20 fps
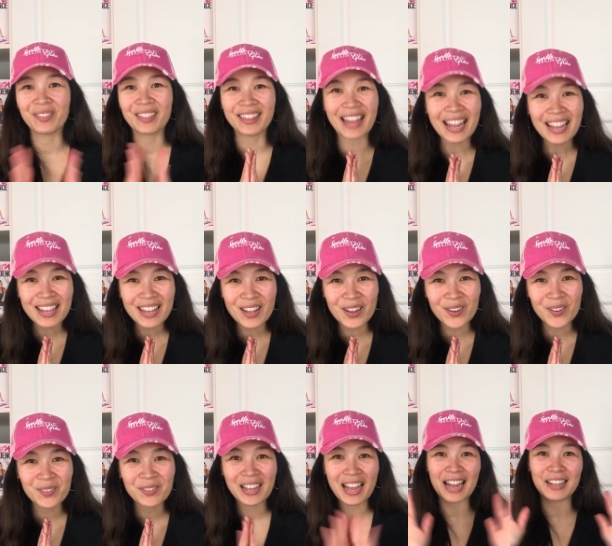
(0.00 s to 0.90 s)
Thank
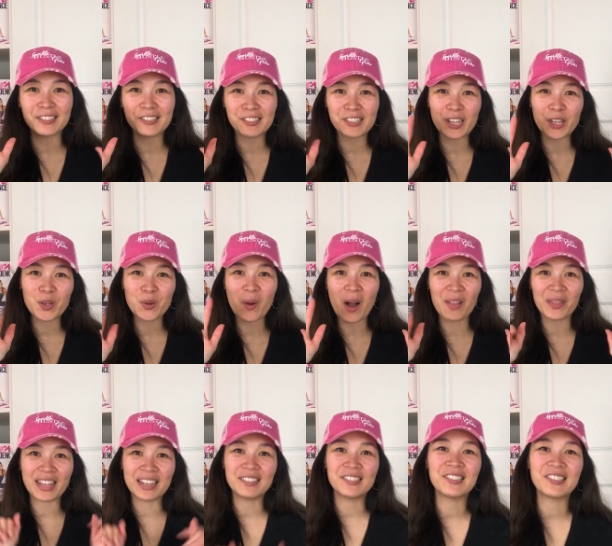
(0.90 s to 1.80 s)
you and see you on
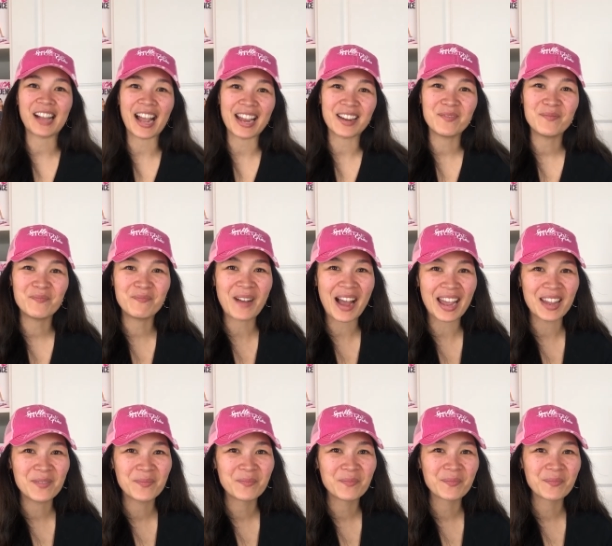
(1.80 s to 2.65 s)
the inside. Bye.